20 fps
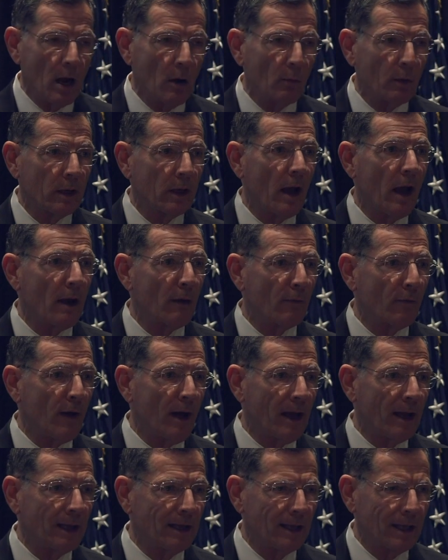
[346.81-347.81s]
We
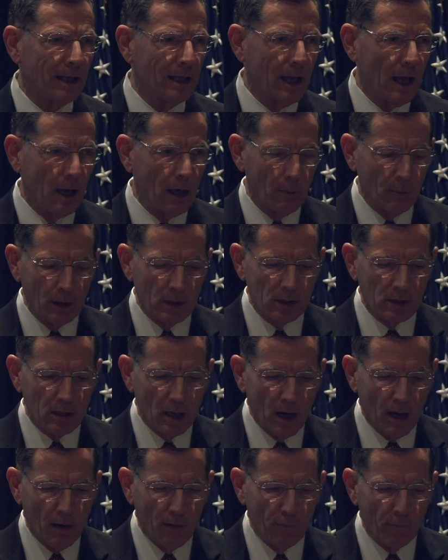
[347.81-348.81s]
codify key elements
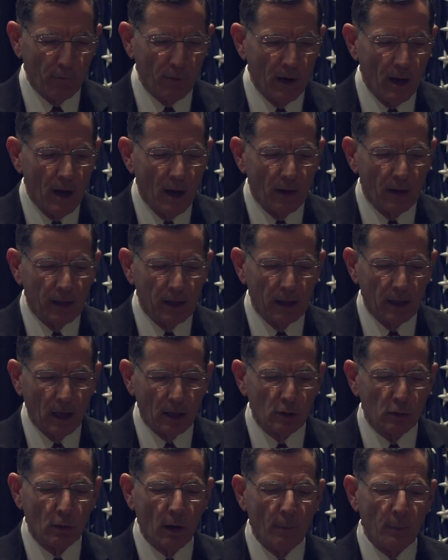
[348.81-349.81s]
of
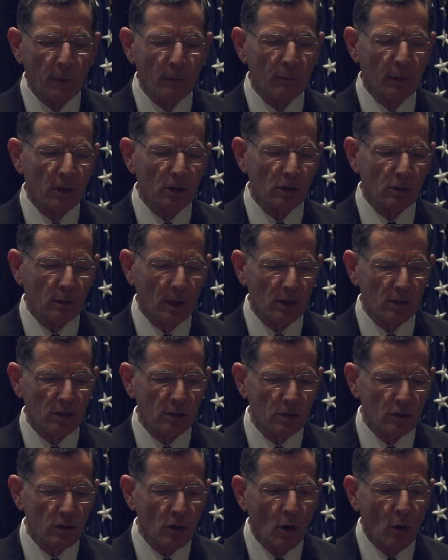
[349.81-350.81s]
the Trump
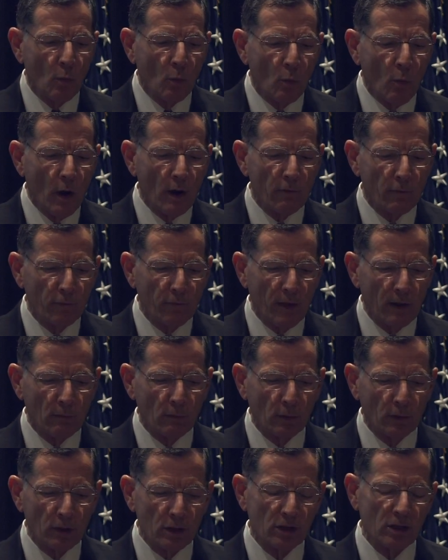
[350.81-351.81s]
administration's one
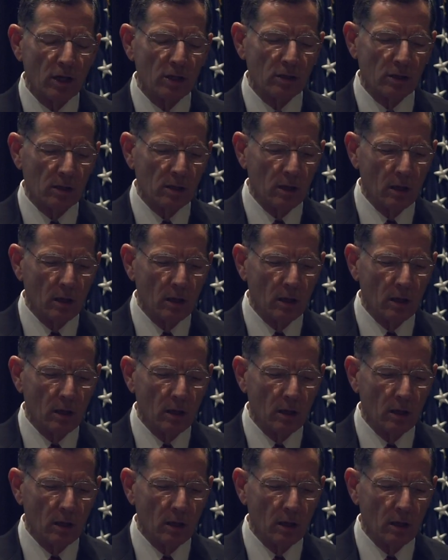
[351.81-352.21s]
federal decision.